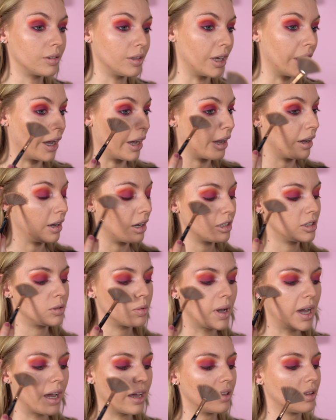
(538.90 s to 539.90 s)
Yeah, I
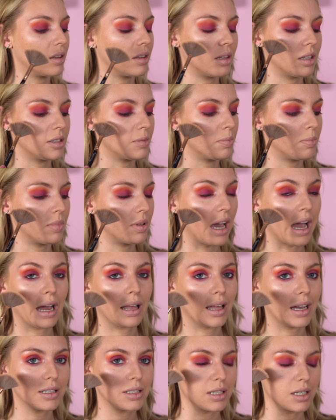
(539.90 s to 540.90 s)
swear this
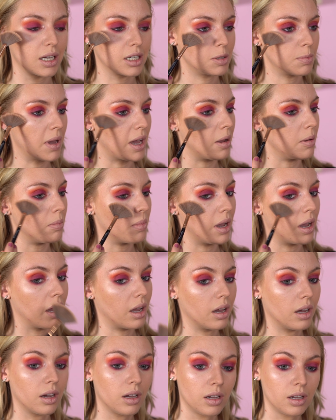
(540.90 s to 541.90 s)
highlighter gets better and
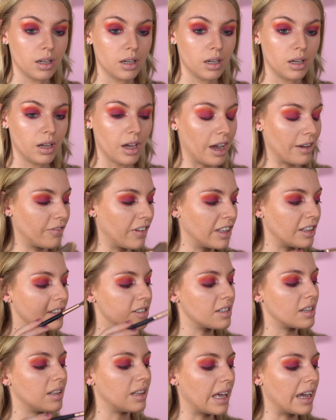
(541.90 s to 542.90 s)
better. I think
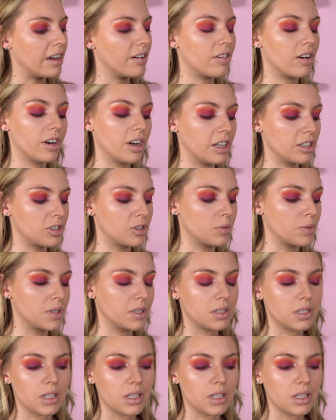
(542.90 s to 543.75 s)
there's a layer on it, someone